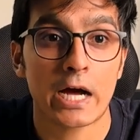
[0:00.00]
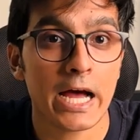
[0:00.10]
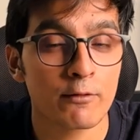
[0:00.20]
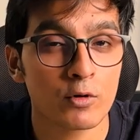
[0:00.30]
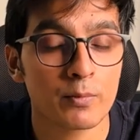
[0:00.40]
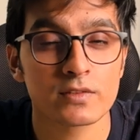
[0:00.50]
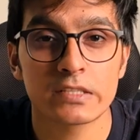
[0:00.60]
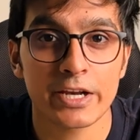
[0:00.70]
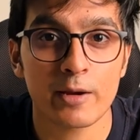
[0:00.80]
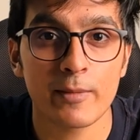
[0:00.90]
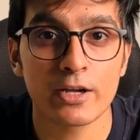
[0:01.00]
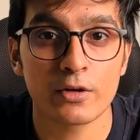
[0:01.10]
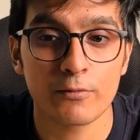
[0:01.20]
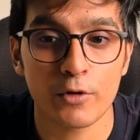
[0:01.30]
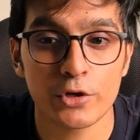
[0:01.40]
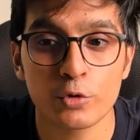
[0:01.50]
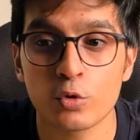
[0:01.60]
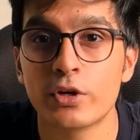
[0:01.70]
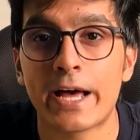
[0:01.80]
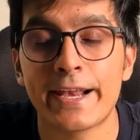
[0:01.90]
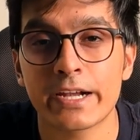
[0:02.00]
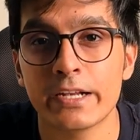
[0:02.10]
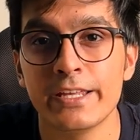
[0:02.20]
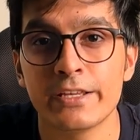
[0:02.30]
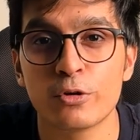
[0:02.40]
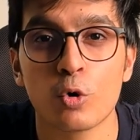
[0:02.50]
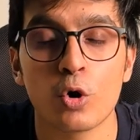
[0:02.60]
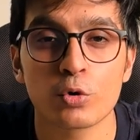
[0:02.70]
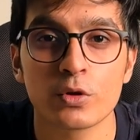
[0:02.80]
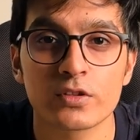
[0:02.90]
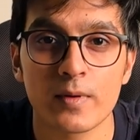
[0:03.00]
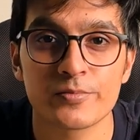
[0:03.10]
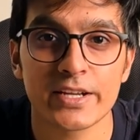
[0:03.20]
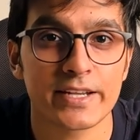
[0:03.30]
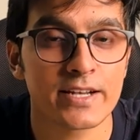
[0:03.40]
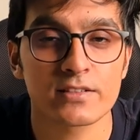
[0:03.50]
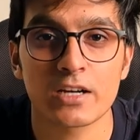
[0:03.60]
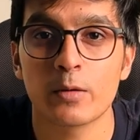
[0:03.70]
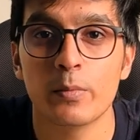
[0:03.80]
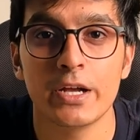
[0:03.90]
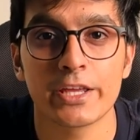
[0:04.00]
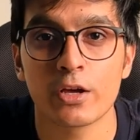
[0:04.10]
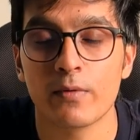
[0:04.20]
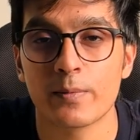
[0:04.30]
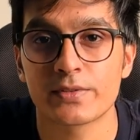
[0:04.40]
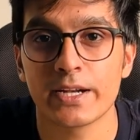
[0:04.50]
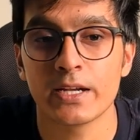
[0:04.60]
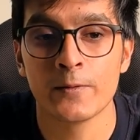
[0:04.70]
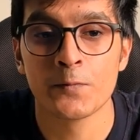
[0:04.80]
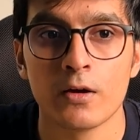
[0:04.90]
I would personally recommend for you to directly go onto this website and start building your website.